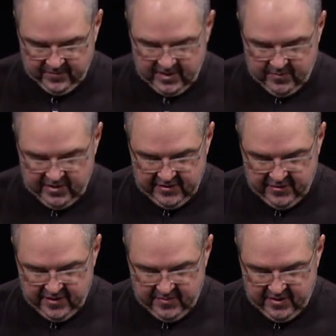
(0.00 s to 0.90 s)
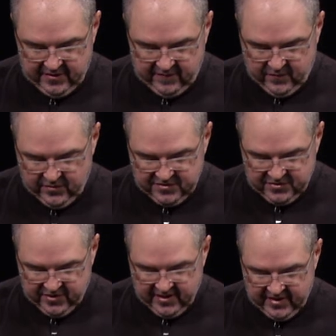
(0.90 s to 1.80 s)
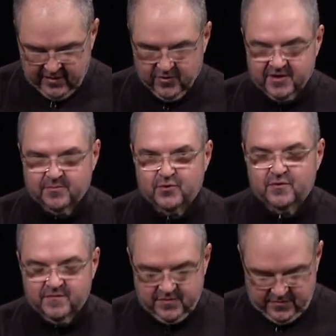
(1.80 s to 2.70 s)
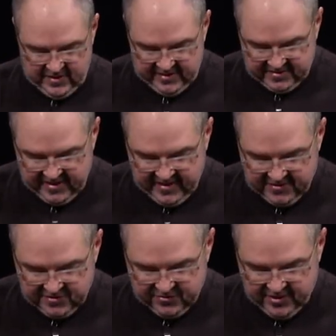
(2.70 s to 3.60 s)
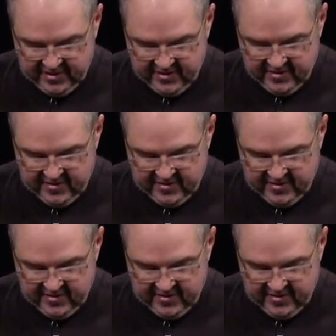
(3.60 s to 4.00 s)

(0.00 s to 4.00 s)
Keeping the thumb on the 4th string, now we're going to move to the 2nd string,